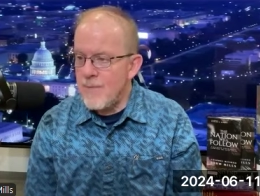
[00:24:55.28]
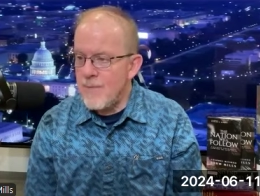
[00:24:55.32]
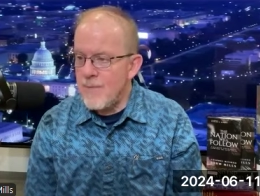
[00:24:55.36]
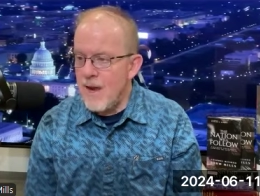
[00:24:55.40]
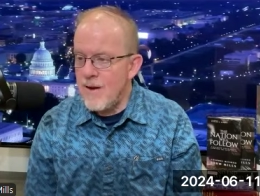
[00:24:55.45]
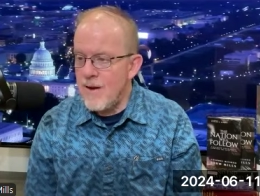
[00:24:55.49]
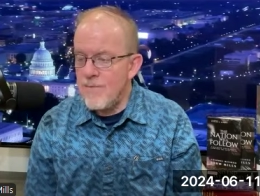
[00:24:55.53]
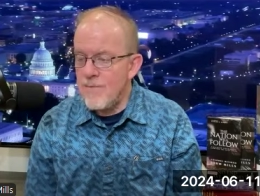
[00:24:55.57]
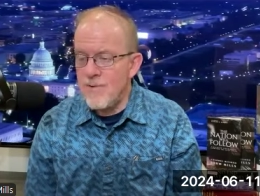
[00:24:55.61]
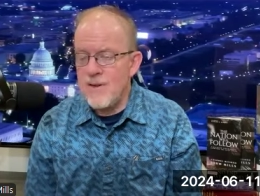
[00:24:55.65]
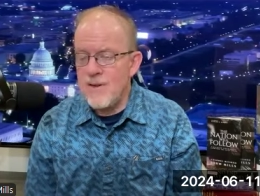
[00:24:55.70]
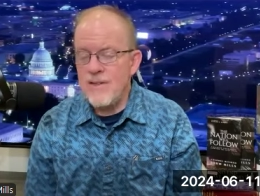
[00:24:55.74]

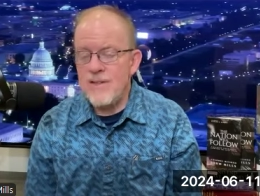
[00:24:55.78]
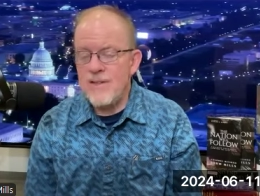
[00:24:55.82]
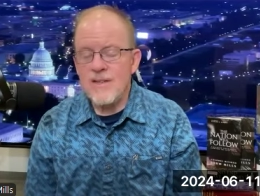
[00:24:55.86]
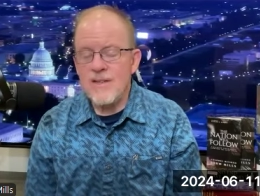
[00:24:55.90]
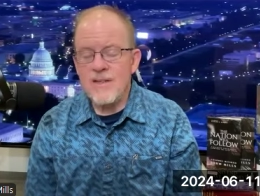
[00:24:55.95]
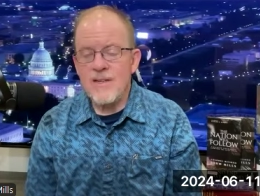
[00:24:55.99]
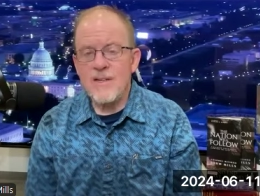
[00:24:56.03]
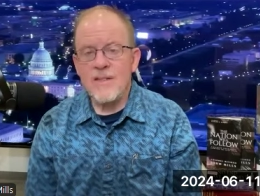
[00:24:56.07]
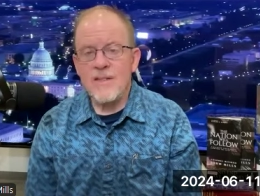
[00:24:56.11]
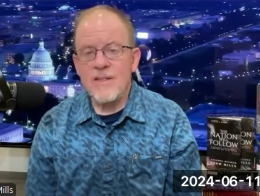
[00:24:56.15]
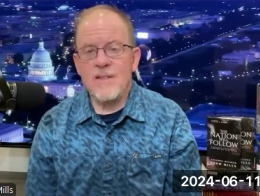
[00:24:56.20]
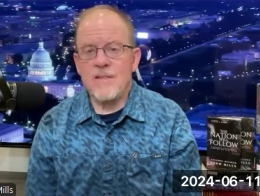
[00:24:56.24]

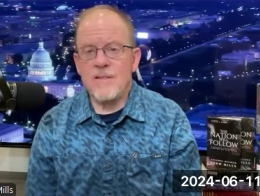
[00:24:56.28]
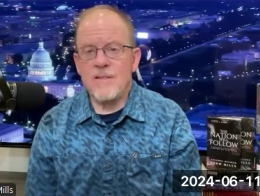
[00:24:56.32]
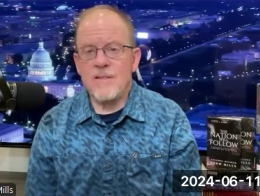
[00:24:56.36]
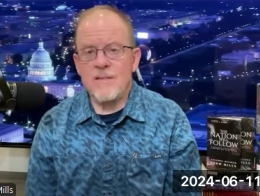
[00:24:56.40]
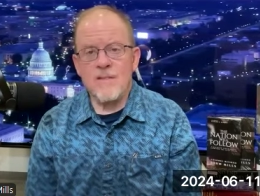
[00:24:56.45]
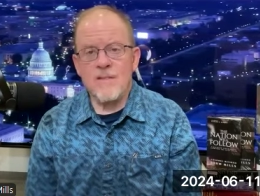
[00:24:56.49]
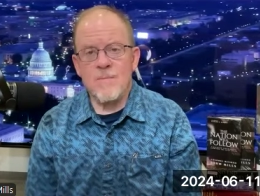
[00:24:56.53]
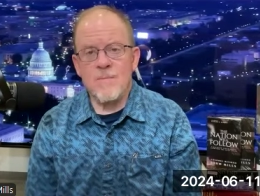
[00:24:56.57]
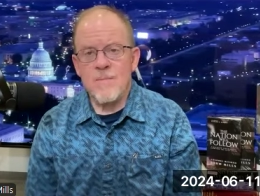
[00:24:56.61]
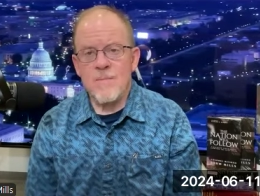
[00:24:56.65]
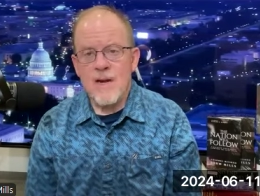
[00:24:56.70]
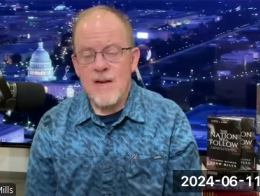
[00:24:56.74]
everything
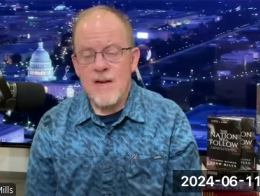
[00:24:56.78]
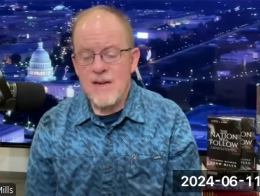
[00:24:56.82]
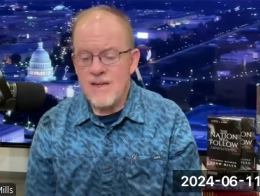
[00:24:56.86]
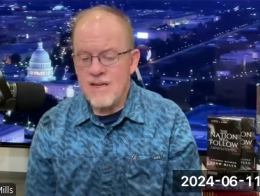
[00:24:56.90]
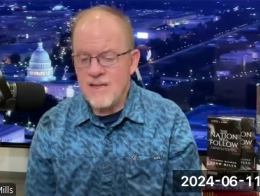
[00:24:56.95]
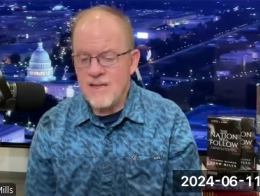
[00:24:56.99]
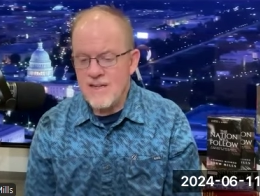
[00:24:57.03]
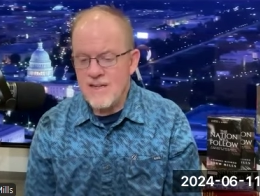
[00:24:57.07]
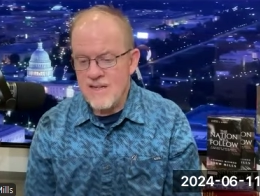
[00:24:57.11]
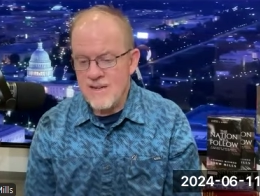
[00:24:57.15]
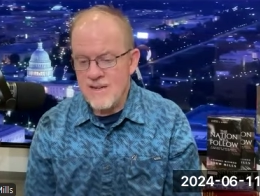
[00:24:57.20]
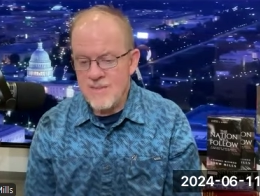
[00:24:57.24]
the Biden
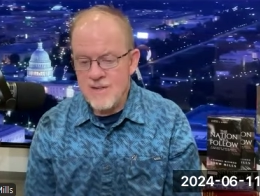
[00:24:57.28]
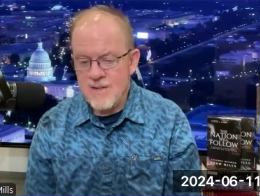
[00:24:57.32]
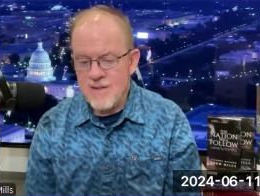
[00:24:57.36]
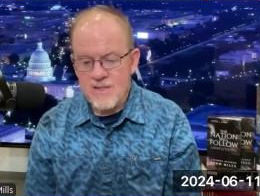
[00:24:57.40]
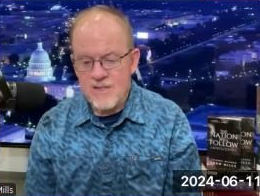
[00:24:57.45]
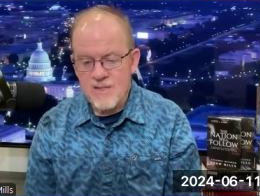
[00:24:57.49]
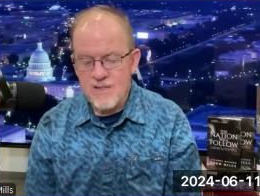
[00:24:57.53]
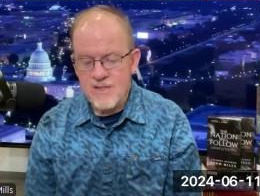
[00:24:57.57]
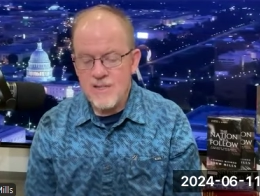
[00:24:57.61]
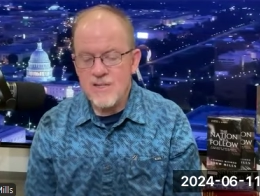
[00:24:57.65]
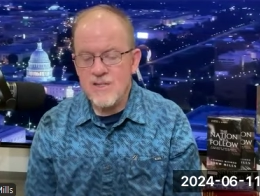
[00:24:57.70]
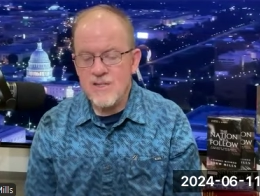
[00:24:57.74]
team
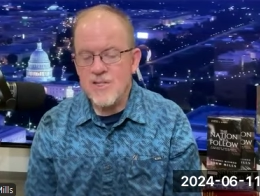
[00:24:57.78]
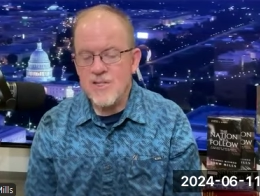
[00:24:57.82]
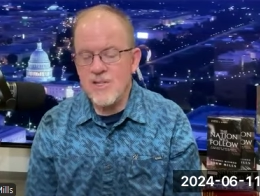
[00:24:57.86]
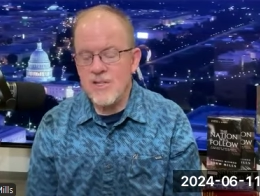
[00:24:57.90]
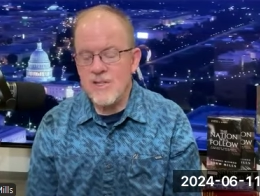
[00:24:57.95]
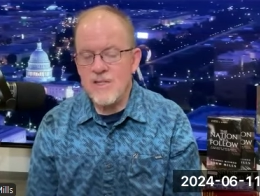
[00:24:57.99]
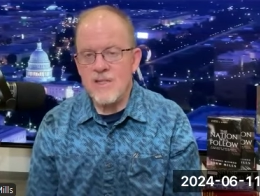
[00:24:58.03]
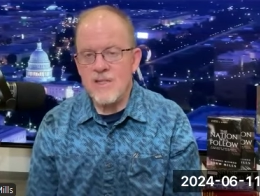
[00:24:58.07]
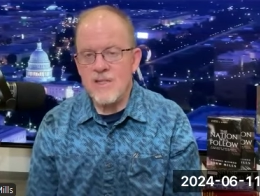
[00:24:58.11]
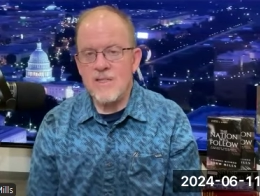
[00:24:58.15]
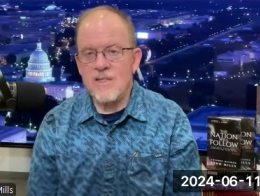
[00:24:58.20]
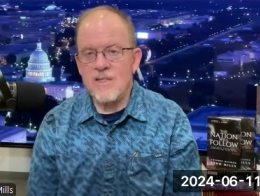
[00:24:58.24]
is
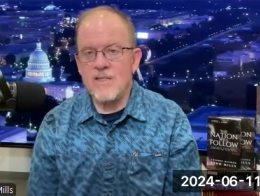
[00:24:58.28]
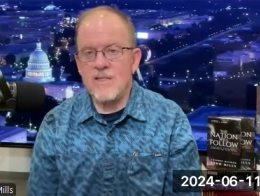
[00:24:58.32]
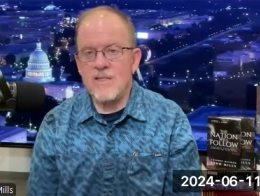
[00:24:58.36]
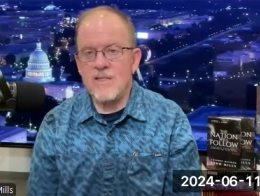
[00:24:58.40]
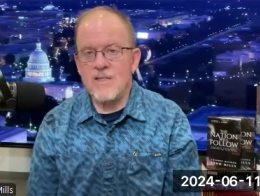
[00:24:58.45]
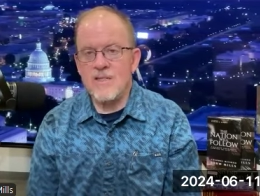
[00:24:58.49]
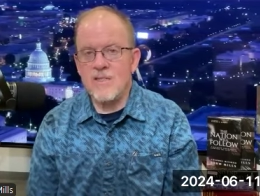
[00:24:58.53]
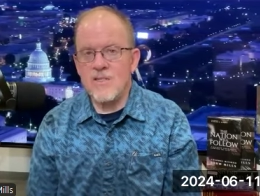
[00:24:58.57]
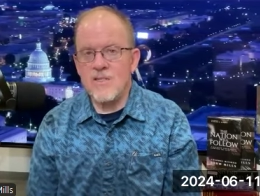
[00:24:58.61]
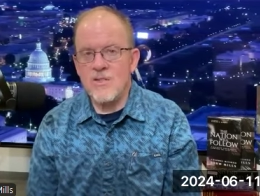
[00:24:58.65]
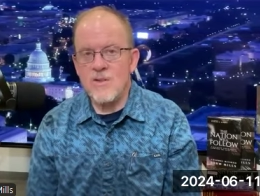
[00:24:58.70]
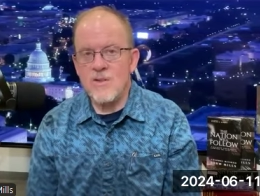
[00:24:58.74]
touching
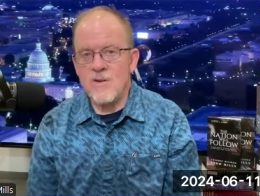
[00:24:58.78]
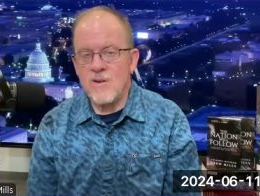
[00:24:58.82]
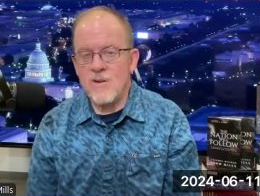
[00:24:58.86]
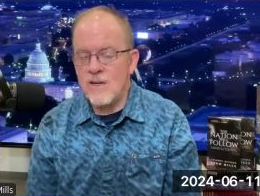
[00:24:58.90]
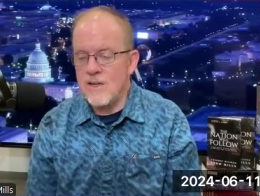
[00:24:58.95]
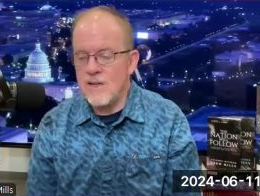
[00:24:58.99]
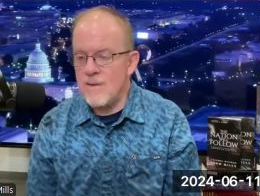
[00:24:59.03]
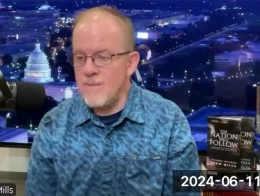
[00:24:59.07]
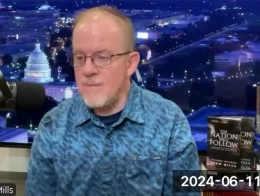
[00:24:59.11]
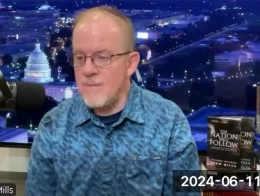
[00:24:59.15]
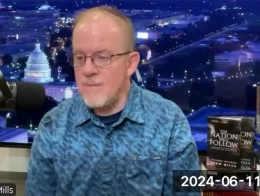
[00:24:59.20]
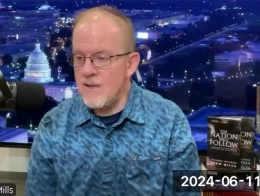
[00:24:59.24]
is
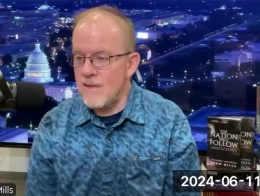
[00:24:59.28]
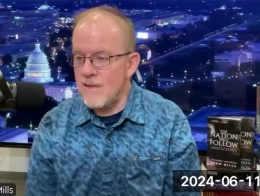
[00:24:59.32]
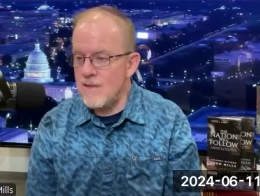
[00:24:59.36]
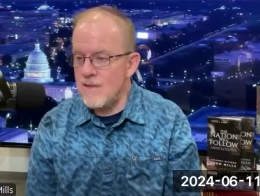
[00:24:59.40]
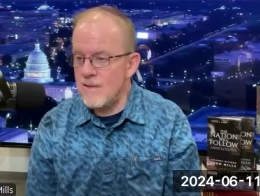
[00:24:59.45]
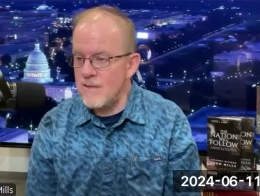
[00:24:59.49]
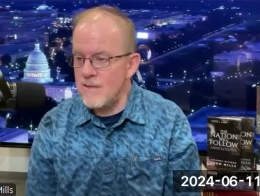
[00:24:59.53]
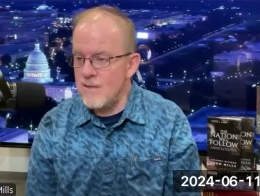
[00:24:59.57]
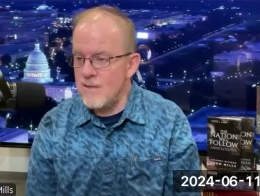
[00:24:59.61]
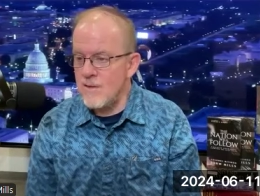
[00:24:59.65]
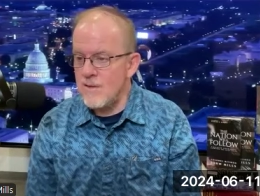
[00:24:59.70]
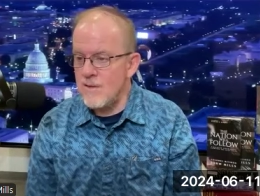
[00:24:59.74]
turning to me-
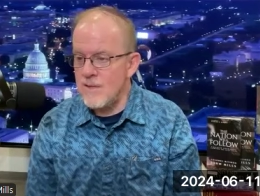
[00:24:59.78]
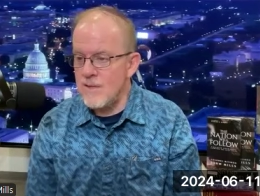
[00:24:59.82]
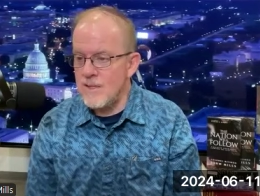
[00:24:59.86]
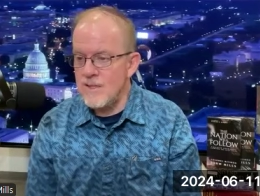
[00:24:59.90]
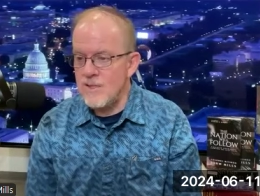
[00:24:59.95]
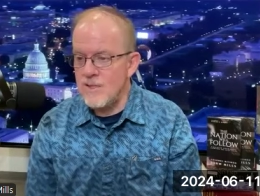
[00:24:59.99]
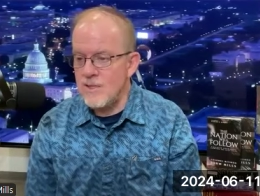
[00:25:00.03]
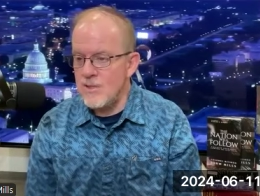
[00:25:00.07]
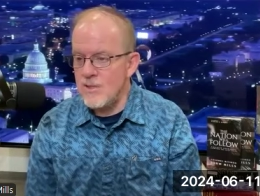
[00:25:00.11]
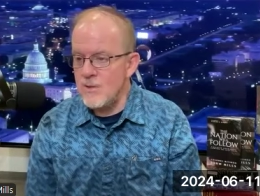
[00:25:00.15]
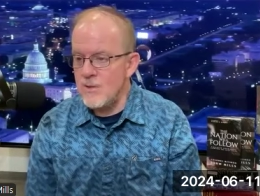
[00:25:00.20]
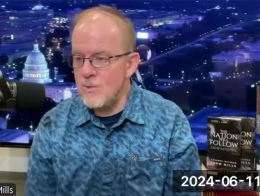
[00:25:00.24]
turning
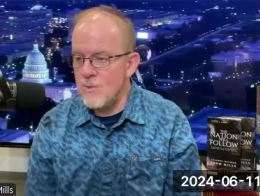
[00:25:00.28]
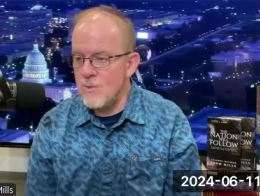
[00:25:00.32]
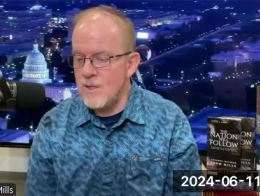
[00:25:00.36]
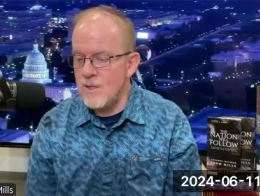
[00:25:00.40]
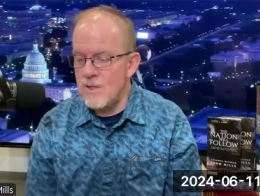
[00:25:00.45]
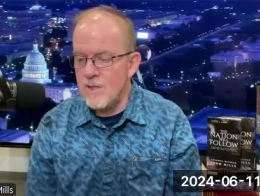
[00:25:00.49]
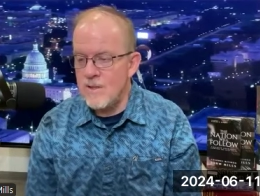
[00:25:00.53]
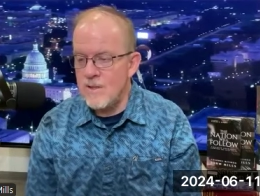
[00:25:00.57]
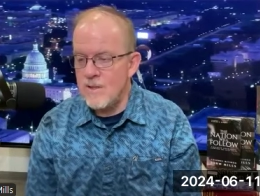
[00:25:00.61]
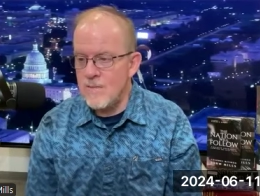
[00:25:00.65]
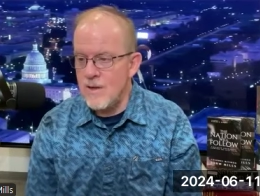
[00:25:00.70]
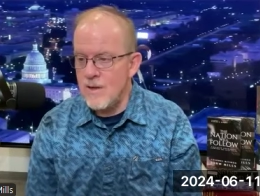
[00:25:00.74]
to
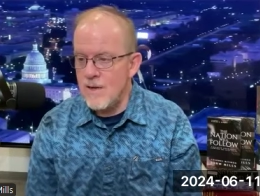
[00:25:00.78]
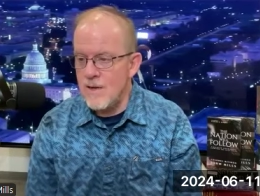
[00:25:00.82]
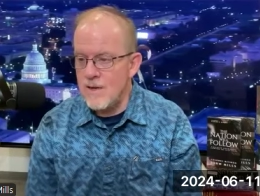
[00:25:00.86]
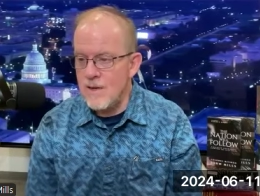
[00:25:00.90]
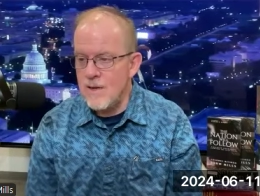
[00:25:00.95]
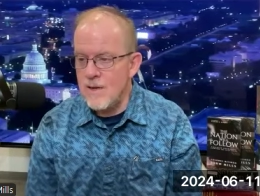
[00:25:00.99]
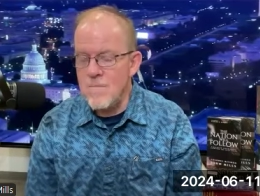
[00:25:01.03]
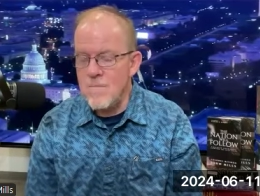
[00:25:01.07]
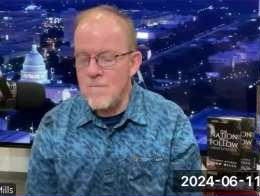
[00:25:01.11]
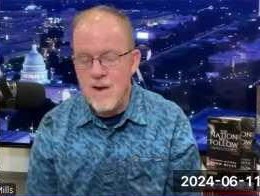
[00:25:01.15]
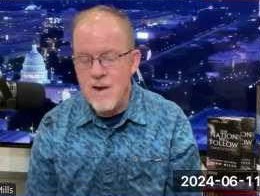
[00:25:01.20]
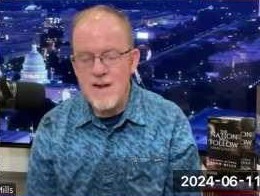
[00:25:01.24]
uh,
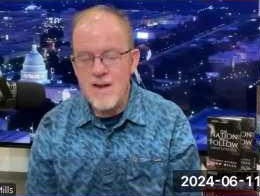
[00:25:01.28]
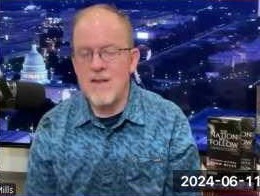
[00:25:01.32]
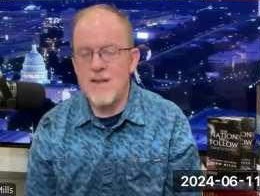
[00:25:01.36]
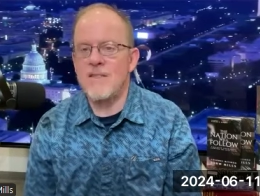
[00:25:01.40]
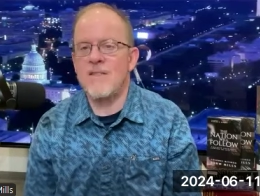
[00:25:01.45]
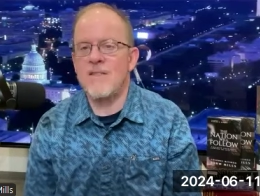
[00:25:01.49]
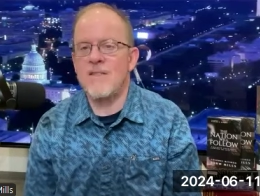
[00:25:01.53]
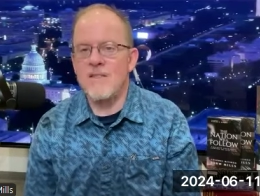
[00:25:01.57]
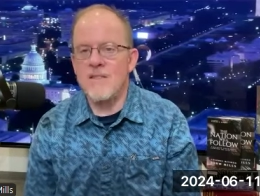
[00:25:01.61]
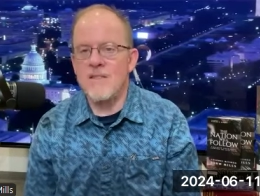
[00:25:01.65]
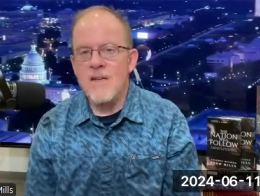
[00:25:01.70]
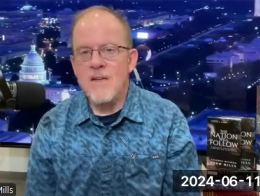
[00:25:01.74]
a
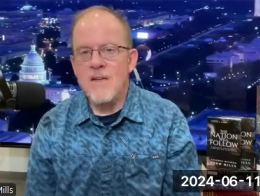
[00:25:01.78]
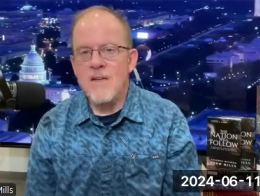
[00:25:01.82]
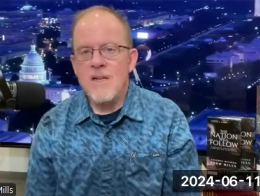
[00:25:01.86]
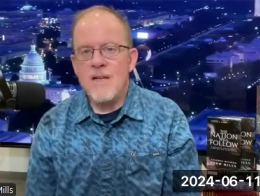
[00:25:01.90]
mess.